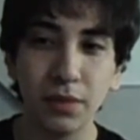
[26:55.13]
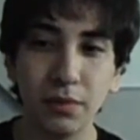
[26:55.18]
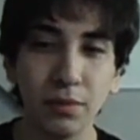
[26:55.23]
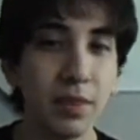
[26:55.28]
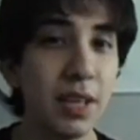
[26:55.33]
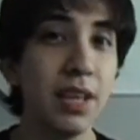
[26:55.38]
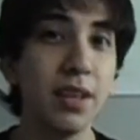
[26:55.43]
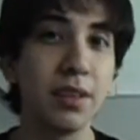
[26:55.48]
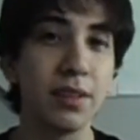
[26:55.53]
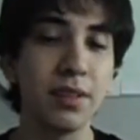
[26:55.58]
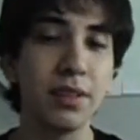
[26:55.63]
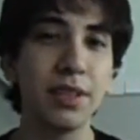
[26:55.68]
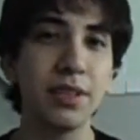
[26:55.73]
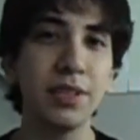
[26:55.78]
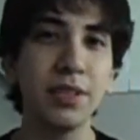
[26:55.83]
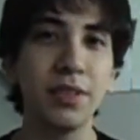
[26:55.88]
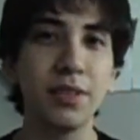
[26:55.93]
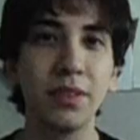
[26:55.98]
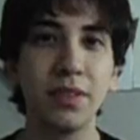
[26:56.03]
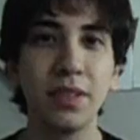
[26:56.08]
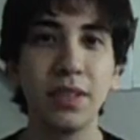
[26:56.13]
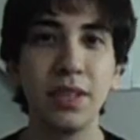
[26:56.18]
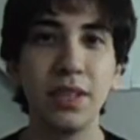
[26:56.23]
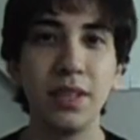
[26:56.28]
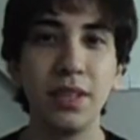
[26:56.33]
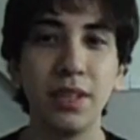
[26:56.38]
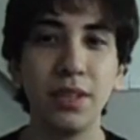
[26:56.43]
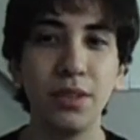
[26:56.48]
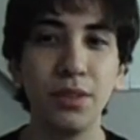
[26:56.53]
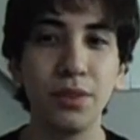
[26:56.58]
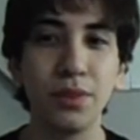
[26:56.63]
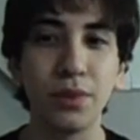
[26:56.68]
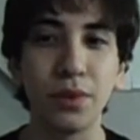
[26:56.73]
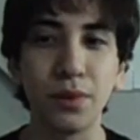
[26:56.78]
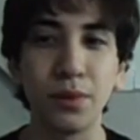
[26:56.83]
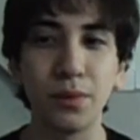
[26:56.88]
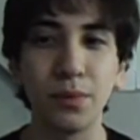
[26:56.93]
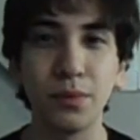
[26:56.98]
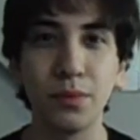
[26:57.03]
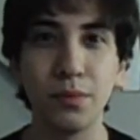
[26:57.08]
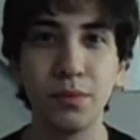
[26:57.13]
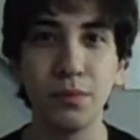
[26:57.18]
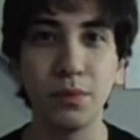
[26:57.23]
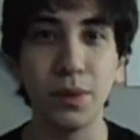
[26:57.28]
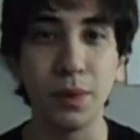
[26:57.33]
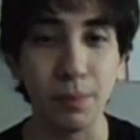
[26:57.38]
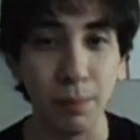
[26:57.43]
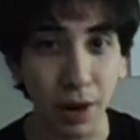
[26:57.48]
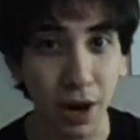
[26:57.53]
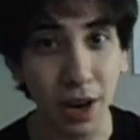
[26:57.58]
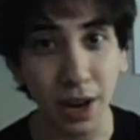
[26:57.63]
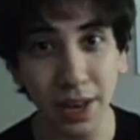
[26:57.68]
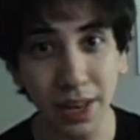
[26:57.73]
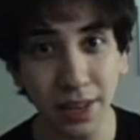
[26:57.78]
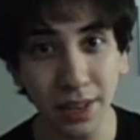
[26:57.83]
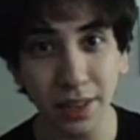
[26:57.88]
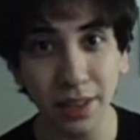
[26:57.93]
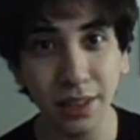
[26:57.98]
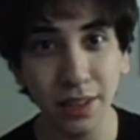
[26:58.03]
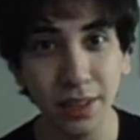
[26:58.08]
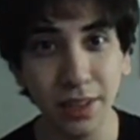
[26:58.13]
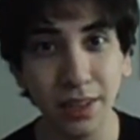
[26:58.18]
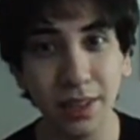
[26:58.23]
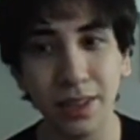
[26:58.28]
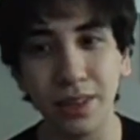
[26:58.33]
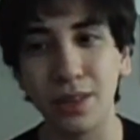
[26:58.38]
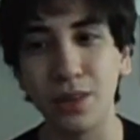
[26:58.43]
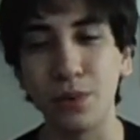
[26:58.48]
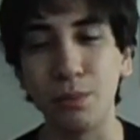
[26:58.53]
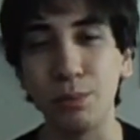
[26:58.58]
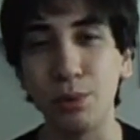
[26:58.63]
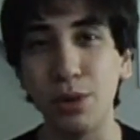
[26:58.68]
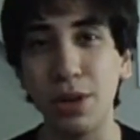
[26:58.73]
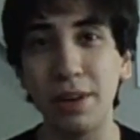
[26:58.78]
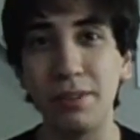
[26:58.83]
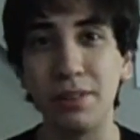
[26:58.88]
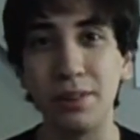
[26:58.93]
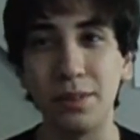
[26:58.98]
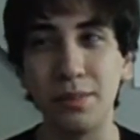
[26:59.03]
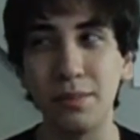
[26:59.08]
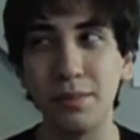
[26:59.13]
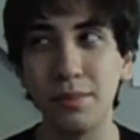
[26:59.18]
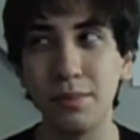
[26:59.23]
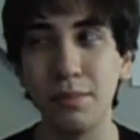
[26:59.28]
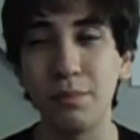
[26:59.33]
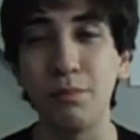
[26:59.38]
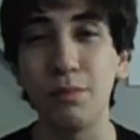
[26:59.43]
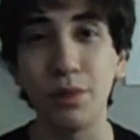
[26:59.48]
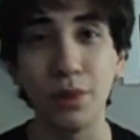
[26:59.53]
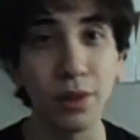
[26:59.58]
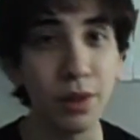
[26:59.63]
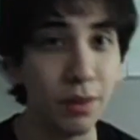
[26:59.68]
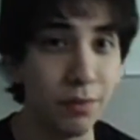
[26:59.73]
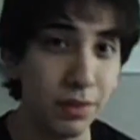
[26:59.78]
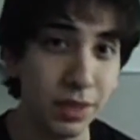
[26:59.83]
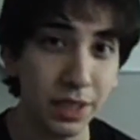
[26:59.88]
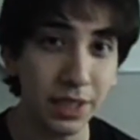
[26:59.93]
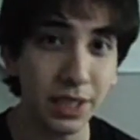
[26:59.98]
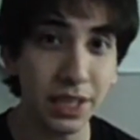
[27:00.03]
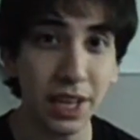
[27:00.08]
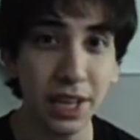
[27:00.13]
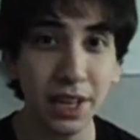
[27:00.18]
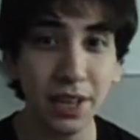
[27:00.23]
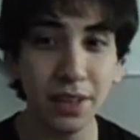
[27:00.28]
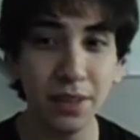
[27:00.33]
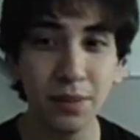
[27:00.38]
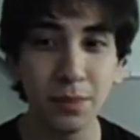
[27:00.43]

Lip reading: yeah, that's it. So, bye. Hope you have a lovely day,